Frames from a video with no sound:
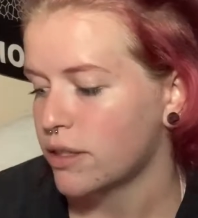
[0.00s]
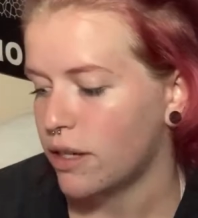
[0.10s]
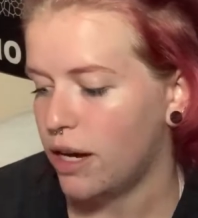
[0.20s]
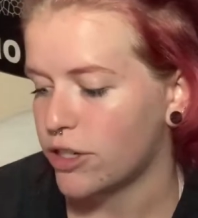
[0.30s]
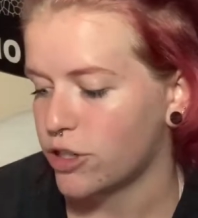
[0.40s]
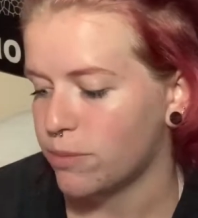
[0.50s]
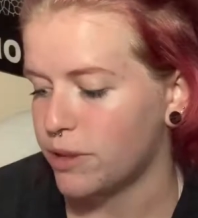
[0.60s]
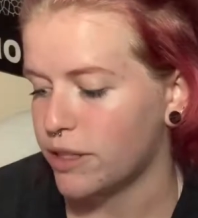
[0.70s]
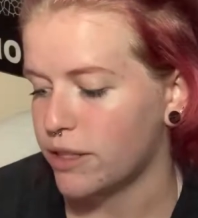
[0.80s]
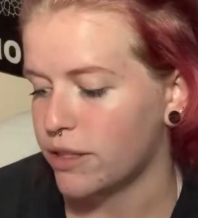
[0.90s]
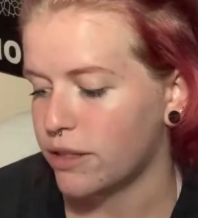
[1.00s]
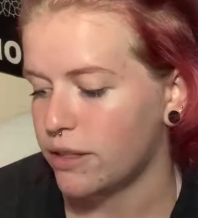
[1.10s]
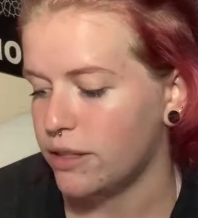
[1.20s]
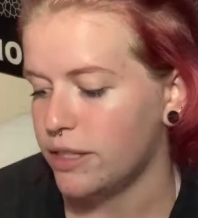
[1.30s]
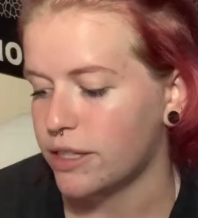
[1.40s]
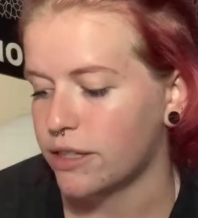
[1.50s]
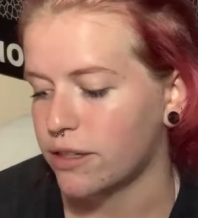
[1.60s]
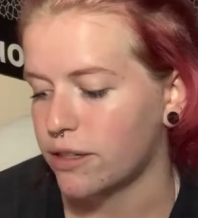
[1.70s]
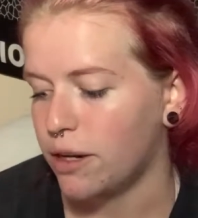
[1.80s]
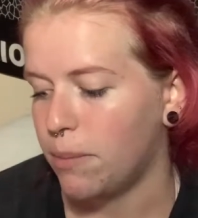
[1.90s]
I should be eating
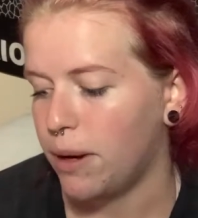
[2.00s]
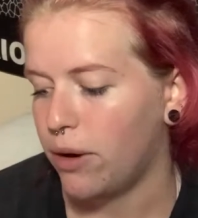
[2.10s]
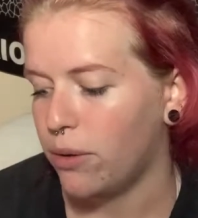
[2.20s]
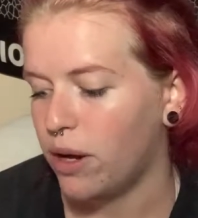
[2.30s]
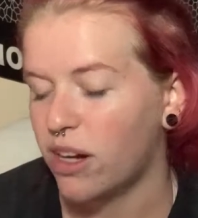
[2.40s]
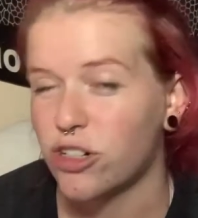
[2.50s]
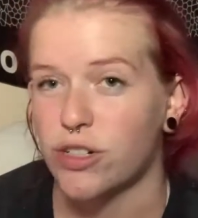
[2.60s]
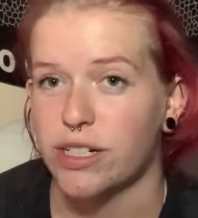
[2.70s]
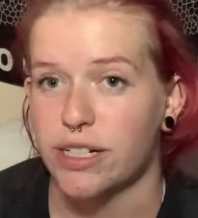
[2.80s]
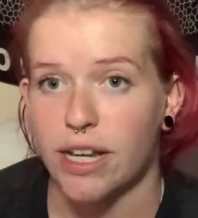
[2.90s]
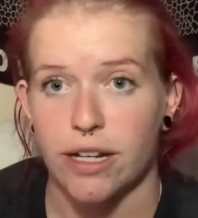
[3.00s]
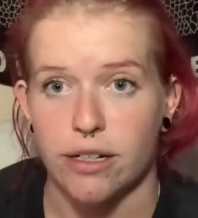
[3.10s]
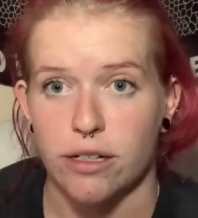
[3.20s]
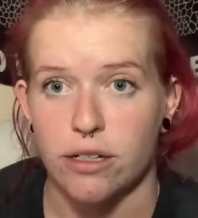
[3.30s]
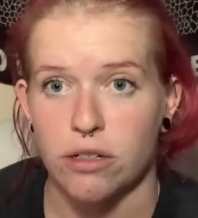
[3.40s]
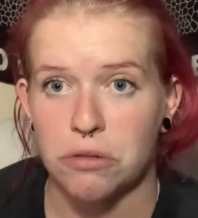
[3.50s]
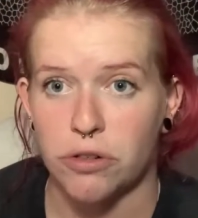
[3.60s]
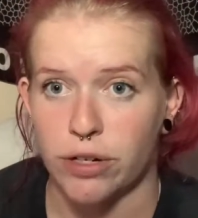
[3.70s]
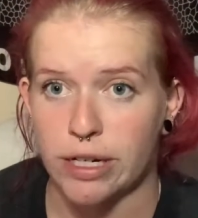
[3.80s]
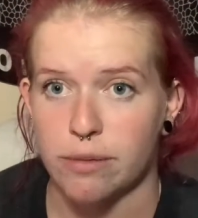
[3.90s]
about 110
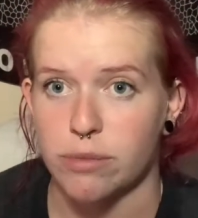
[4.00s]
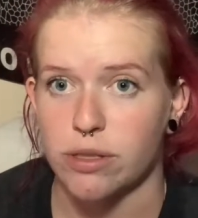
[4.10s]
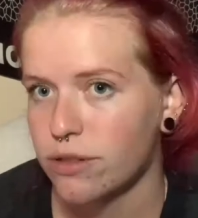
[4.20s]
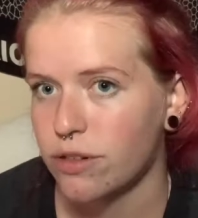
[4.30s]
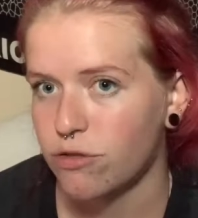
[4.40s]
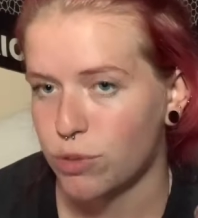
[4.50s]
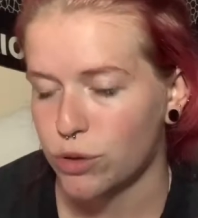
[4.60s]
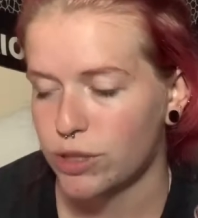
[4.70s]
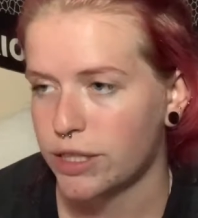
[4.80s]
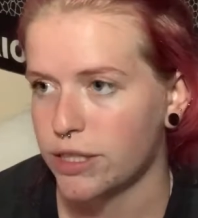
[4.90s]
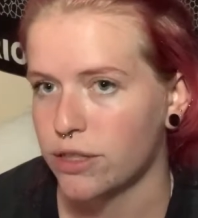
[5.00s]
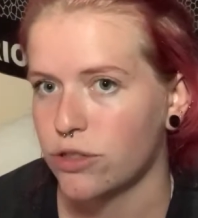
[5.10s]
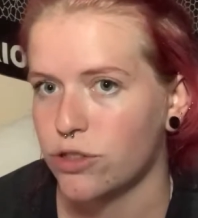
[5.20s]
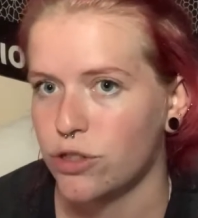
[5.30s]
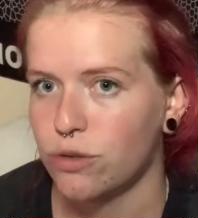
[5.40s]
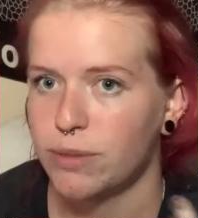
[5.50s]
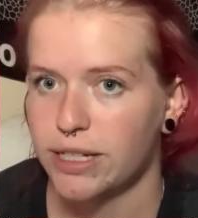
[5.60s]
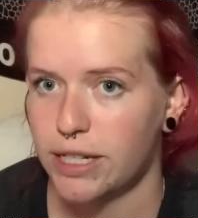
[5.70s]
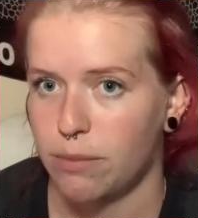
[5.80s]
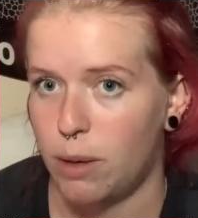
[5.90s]
grams of protein to
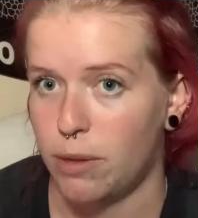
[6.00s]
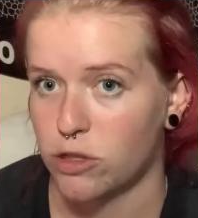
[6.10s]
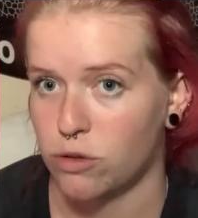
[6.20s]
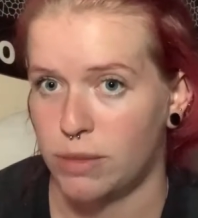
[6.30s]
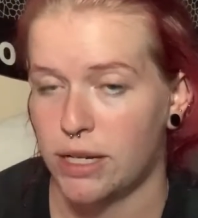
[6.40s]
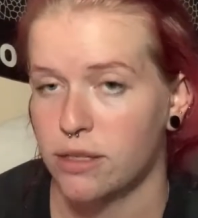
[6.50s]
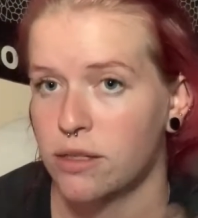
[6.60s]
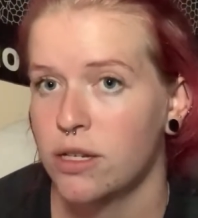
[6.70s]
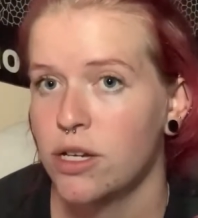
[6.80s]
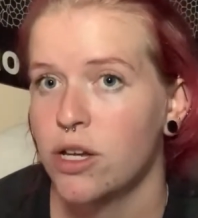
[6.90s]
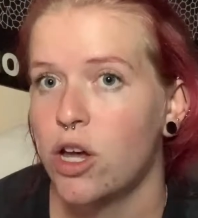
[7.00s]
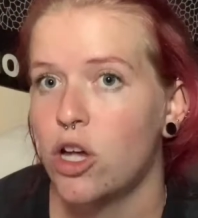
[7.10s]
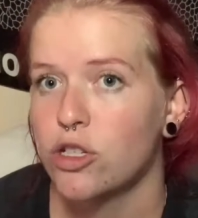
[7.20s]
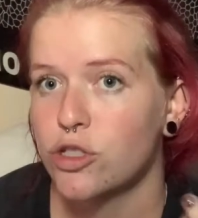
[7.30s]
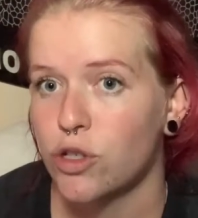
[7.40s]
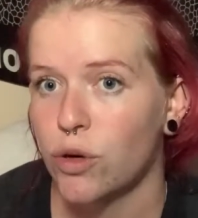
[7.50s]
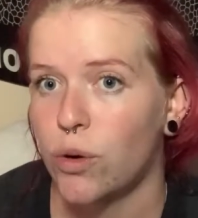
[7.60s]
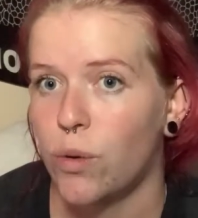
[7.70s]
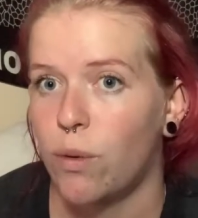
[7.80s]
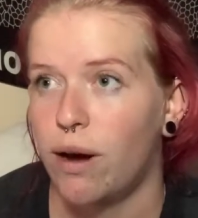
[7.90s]
maintain my muscle mass.
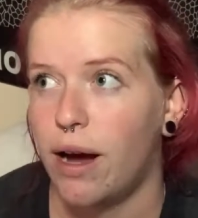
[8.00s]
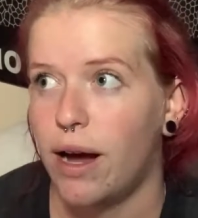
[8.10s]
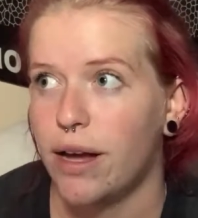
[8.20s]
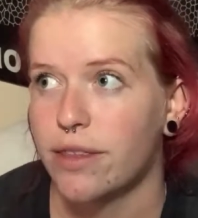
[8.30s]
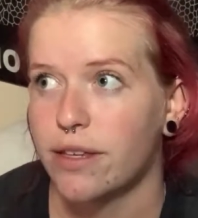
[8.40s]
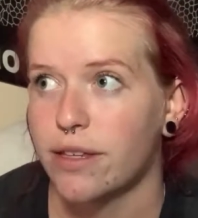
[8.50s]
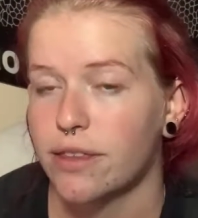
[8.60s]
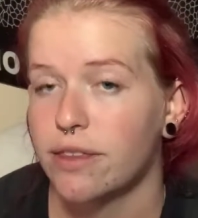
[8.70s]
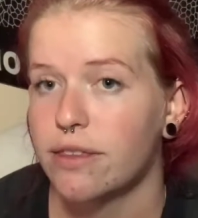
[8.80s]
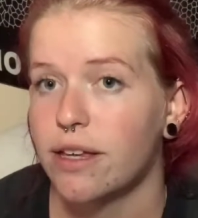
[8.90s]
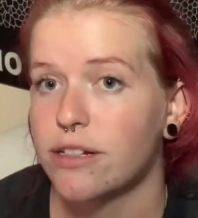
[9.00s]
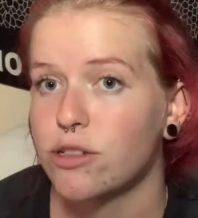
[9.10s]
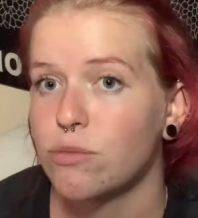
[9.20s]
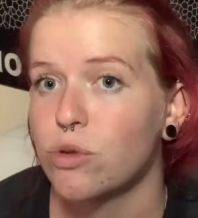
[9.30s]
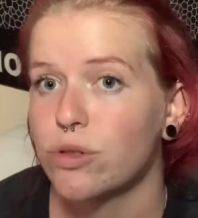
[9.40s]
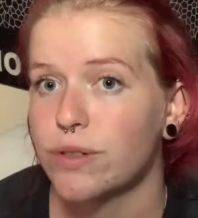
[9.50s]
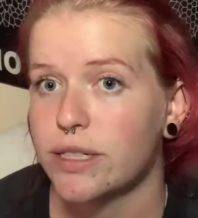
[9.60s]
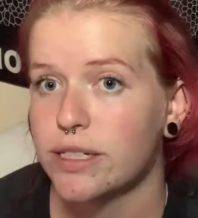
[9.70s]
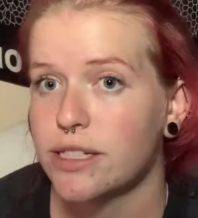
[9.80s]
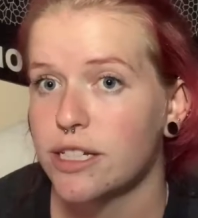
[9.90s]
So I think that's a more
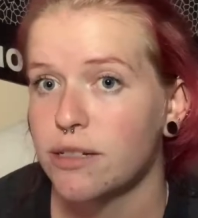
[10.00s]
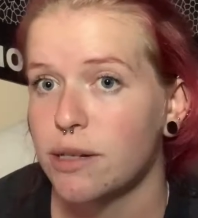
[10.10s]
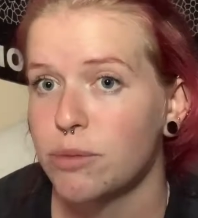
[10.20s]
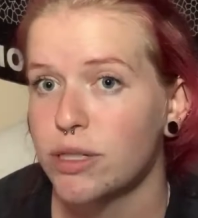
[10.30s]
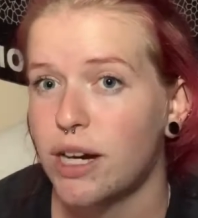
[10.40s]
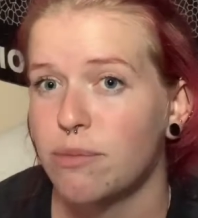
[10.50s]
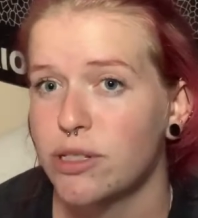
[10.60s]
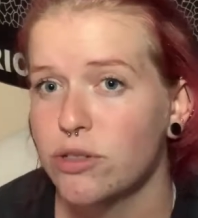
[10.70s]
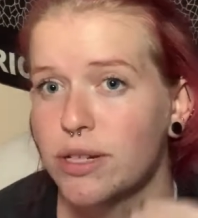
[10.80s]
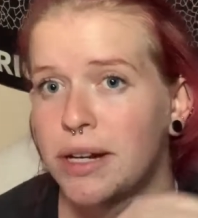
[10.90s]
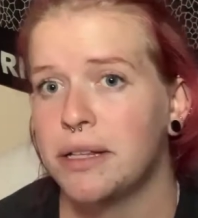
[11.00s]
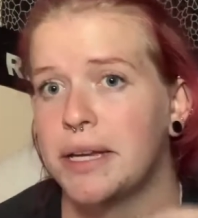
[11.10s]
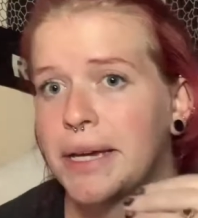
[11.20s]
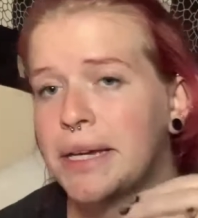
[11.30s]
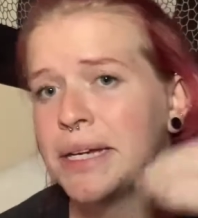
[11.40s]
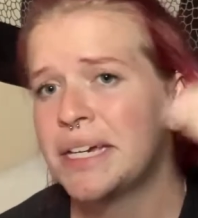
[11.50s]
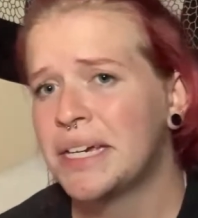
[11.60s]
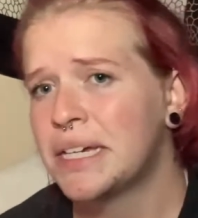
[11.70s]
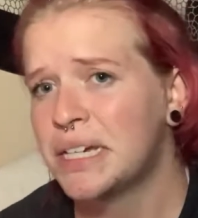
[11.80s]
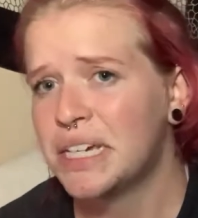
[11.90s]
realistic number. I'm still gonna like
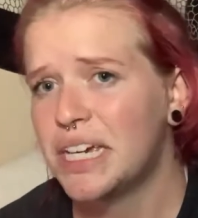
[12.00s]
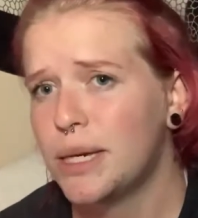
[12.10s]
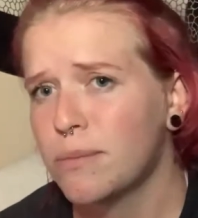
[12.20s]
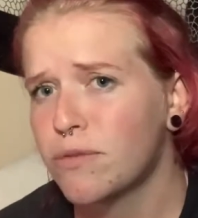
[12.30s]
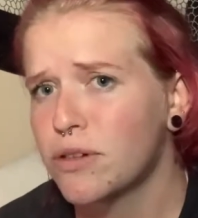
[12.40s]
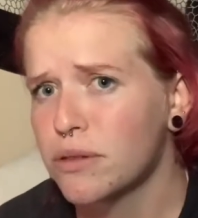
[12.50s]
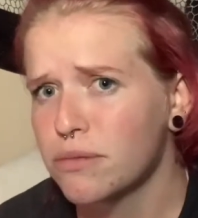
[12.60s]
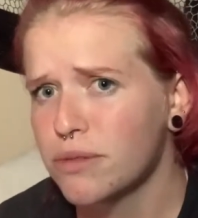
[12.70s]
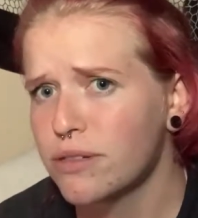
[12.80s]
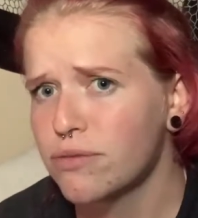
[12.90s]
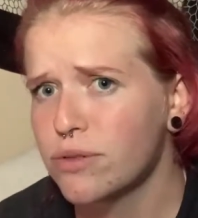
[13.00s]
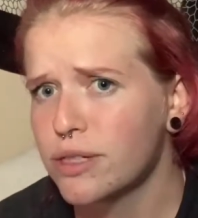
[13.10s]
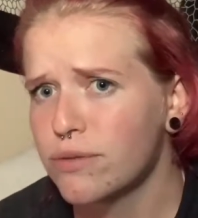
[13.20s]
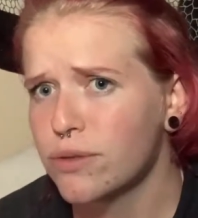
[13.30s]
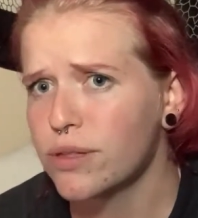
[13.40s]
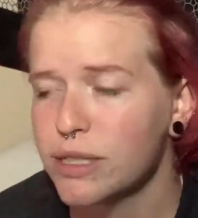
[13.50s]
aim for 144.